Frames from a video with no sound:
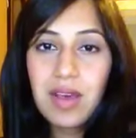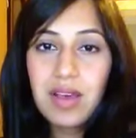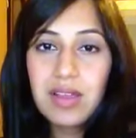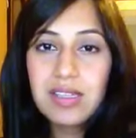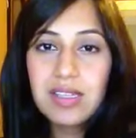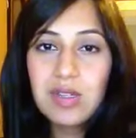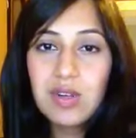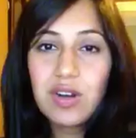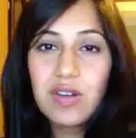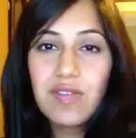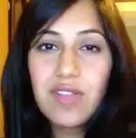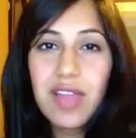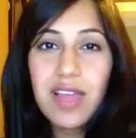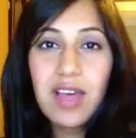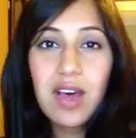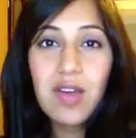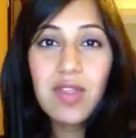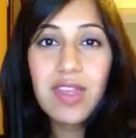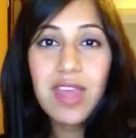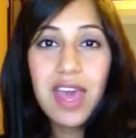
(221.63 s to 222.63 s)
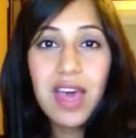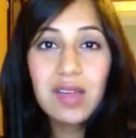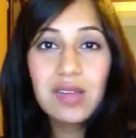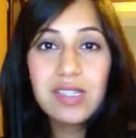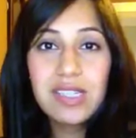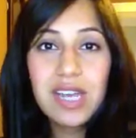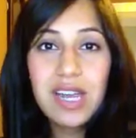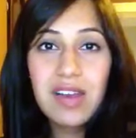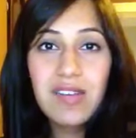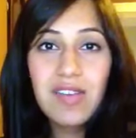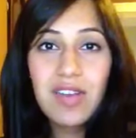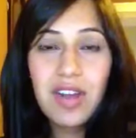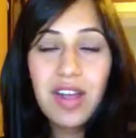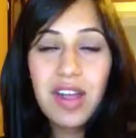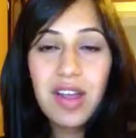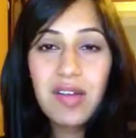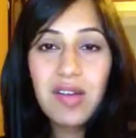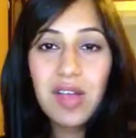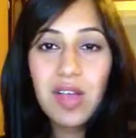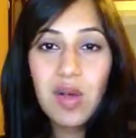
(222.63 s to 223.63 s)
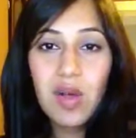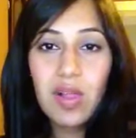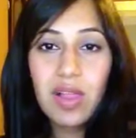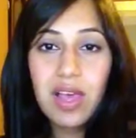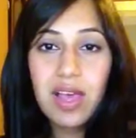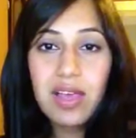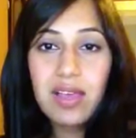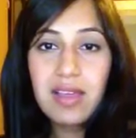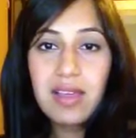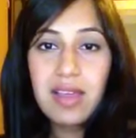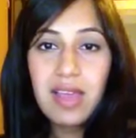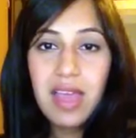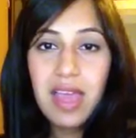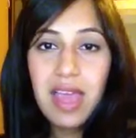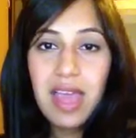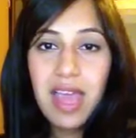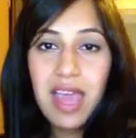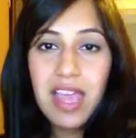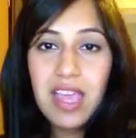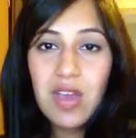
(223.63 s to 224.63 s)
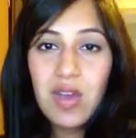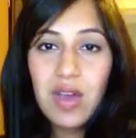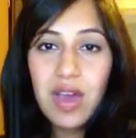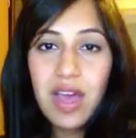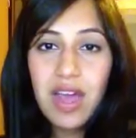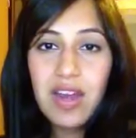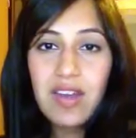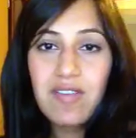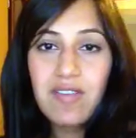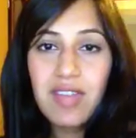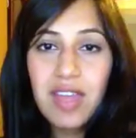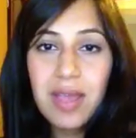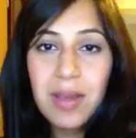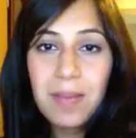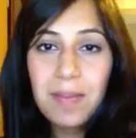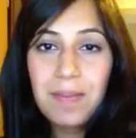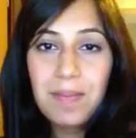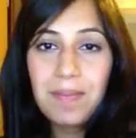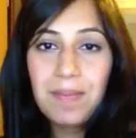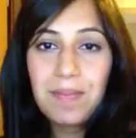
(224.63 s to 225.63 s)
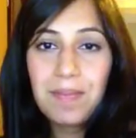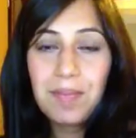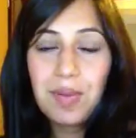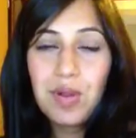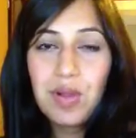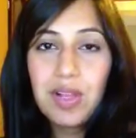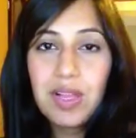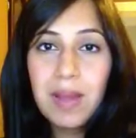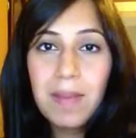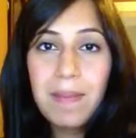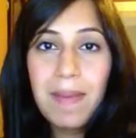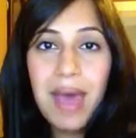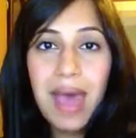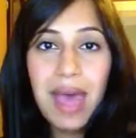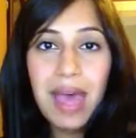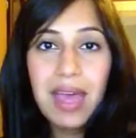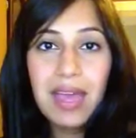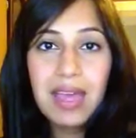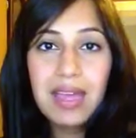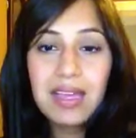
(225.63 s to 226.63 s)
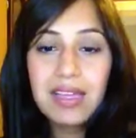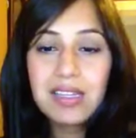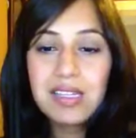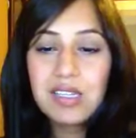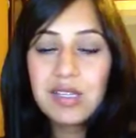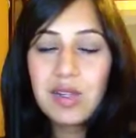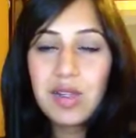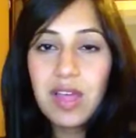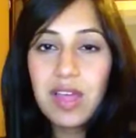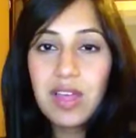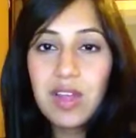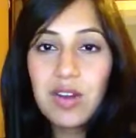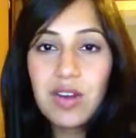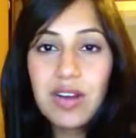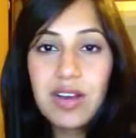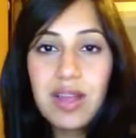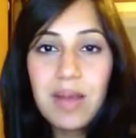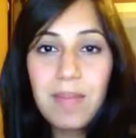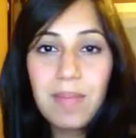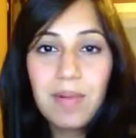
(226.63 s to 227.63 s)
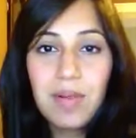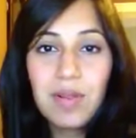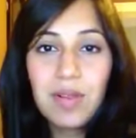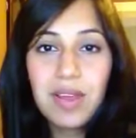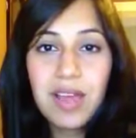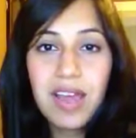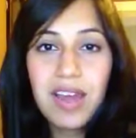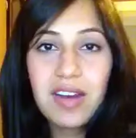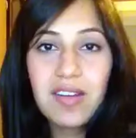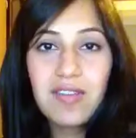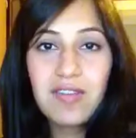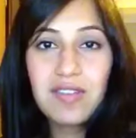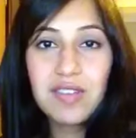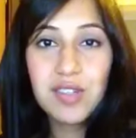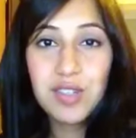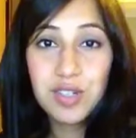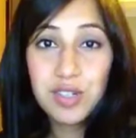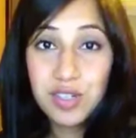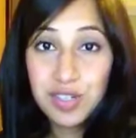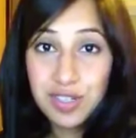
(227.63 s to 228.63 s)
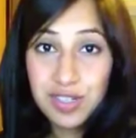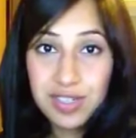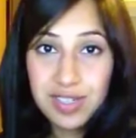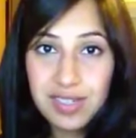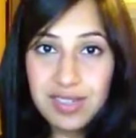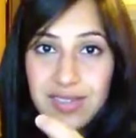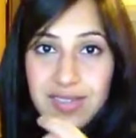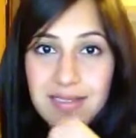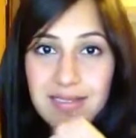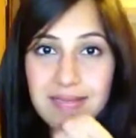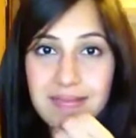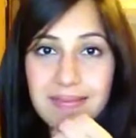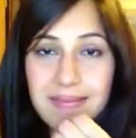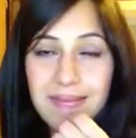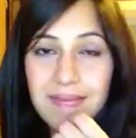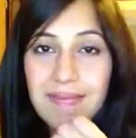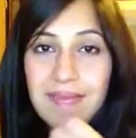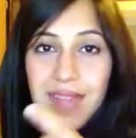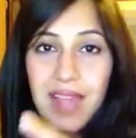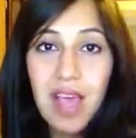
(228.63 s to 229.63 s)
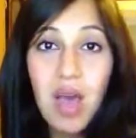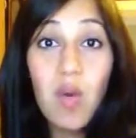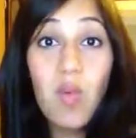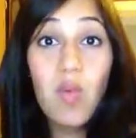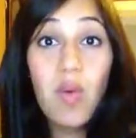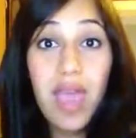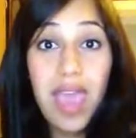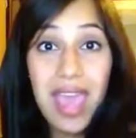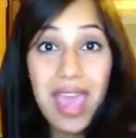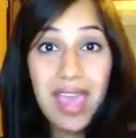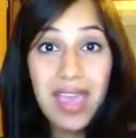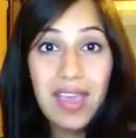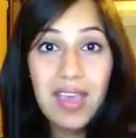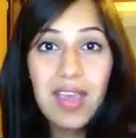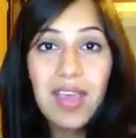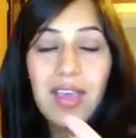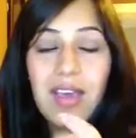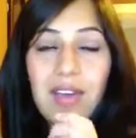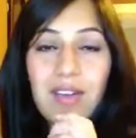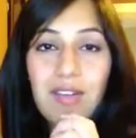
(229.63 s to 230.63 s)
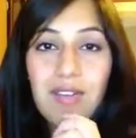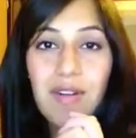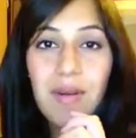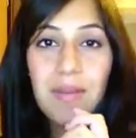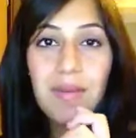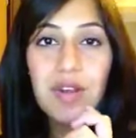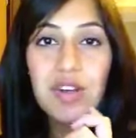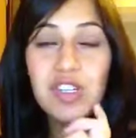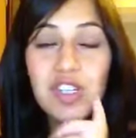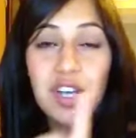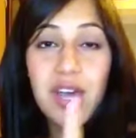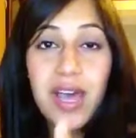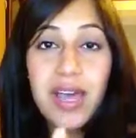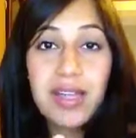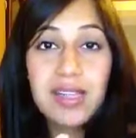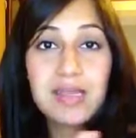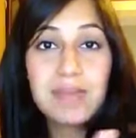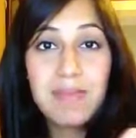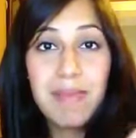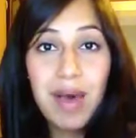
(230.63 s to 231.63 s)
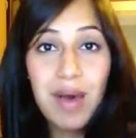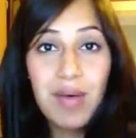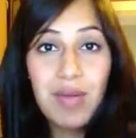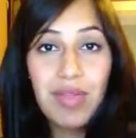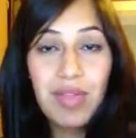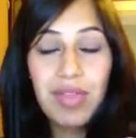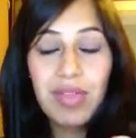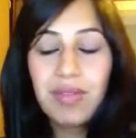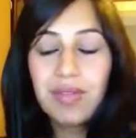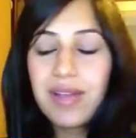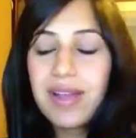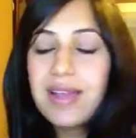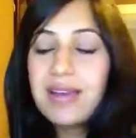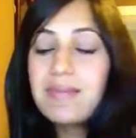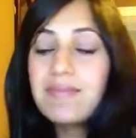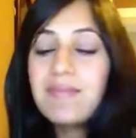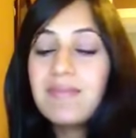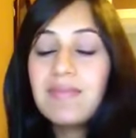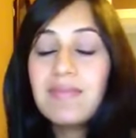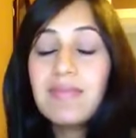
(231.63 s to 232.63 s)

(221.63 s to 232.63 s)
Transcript: sort of like on the outside of your areola, and you kind of like pull it back so that your nipple kind of turns away from your child's mouth, right?